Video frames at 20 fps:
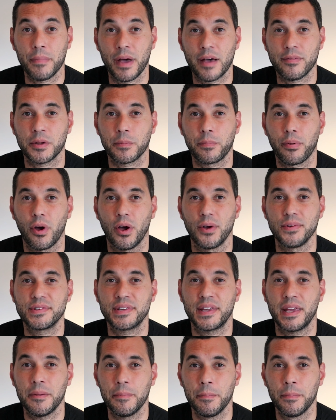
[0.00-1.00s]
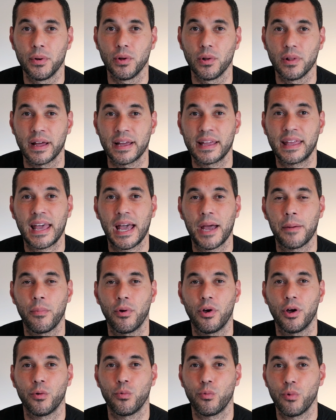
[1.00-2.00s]
Mavic Pro's gimbal and
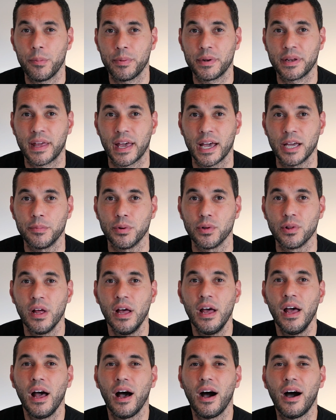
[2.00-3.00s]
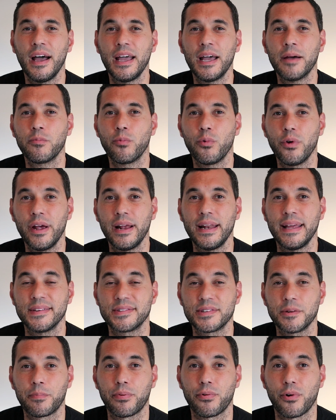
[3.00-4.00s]
camera and ribbon cable, I am really
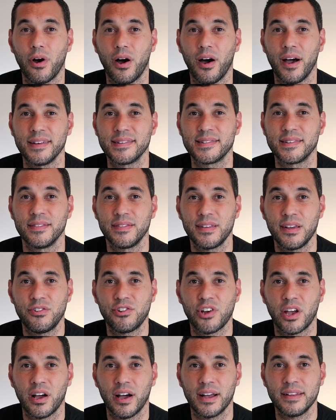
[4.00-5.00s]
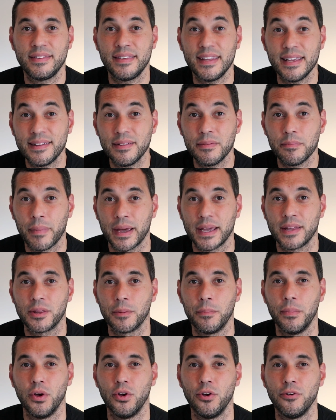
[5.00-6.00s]
surprised that DJI didn't make
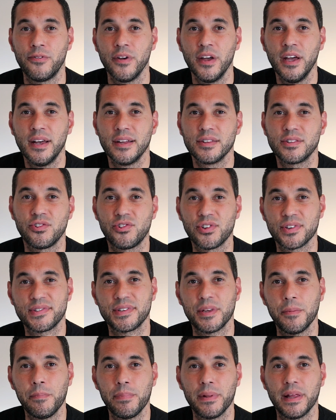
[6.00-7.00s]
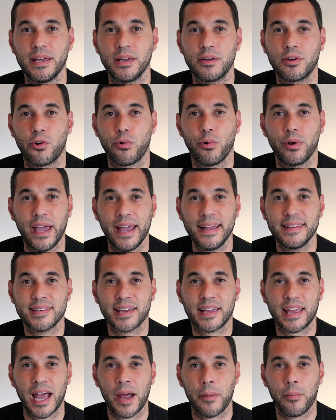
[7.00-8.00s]
the move to just simply create
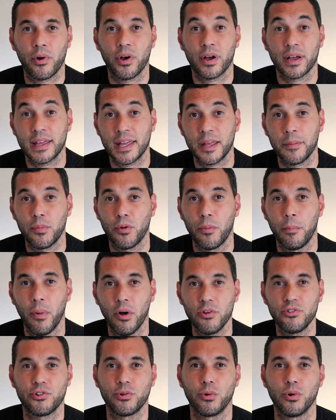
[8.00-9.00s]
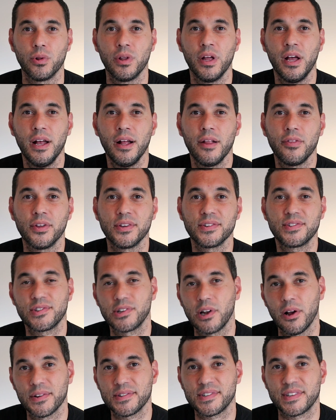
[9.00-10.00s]
a camera and gimbal module that
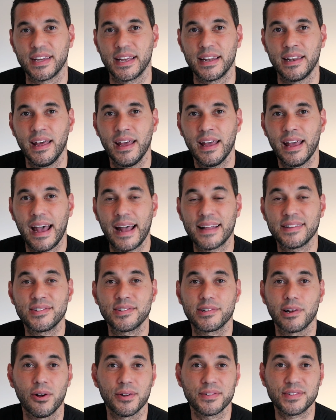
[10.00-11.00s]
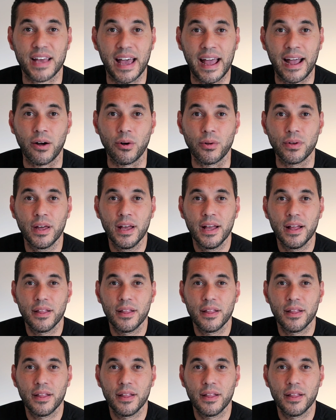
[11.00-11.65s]
slots in and slots out.